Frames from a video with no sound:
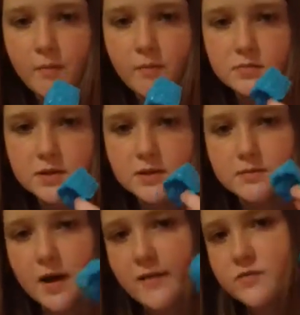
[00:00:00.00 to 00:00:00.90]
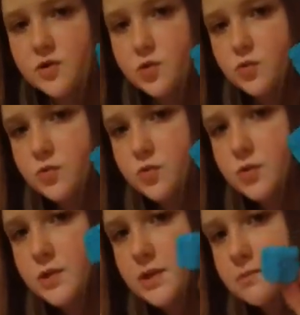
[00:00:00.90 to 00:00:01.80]
And we have two
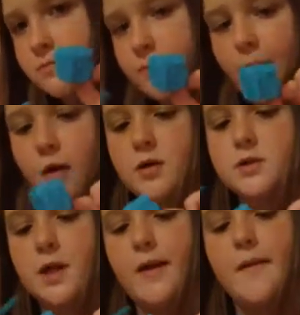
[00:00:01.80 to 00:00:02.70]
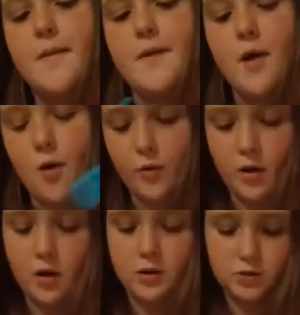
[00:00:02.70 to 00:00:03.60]
parts that we're
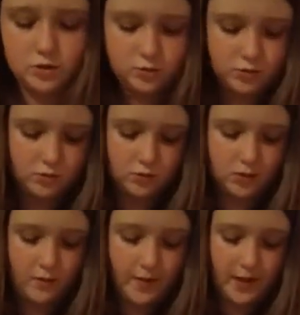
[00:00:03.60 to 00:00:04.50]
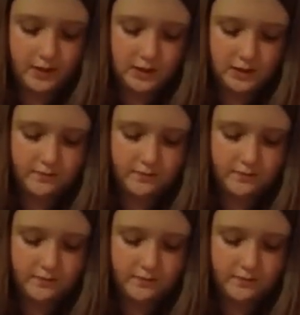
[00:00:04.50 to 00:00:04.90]
onto, so it's not painted.